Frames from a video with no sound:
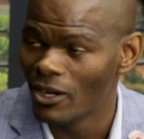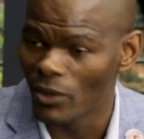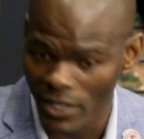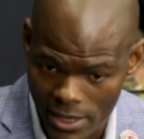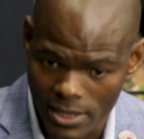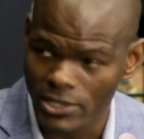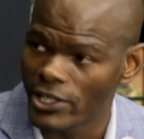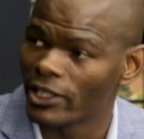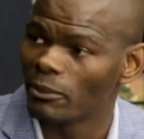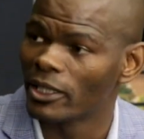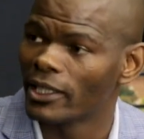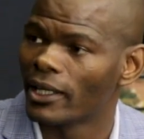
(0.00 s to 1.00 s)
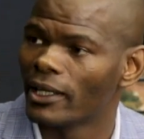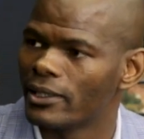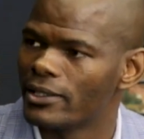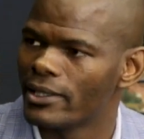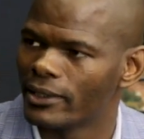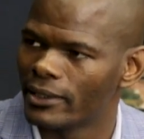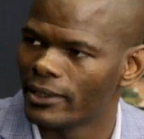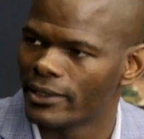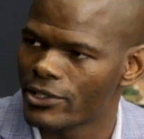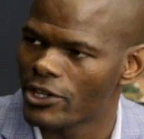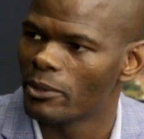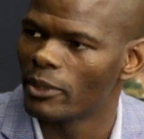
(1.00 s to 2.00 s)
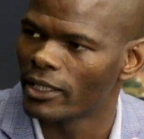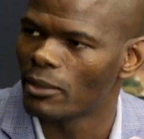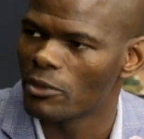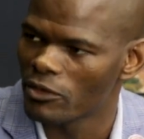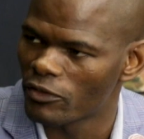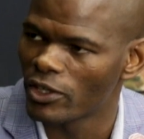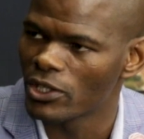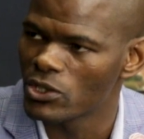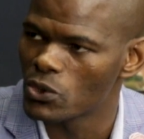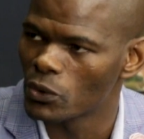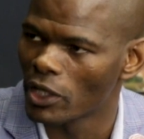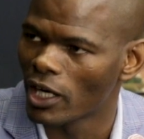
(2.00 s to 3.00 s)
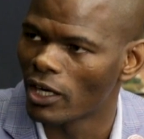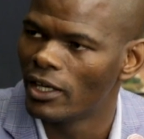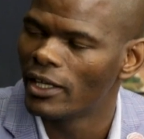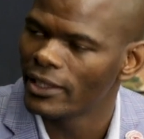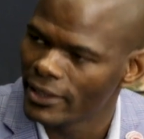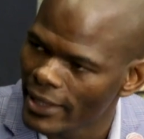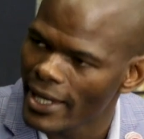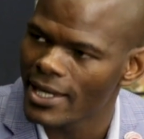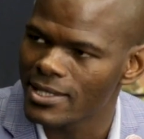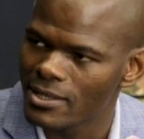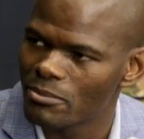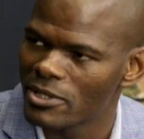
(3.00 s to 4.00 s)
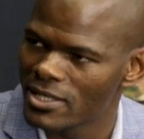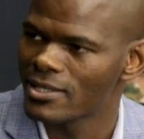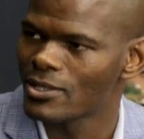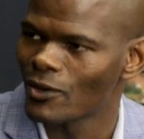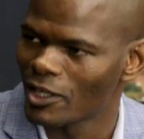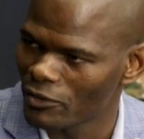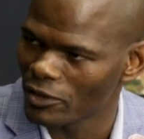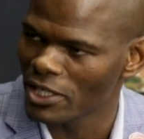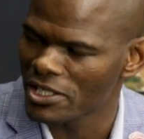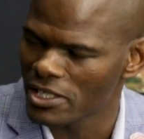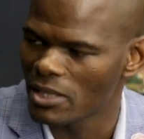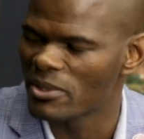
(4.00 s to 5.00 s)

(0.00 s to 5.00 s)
Whereas this gentleman, the gentleman that I'm referring to now, he has a business qualification.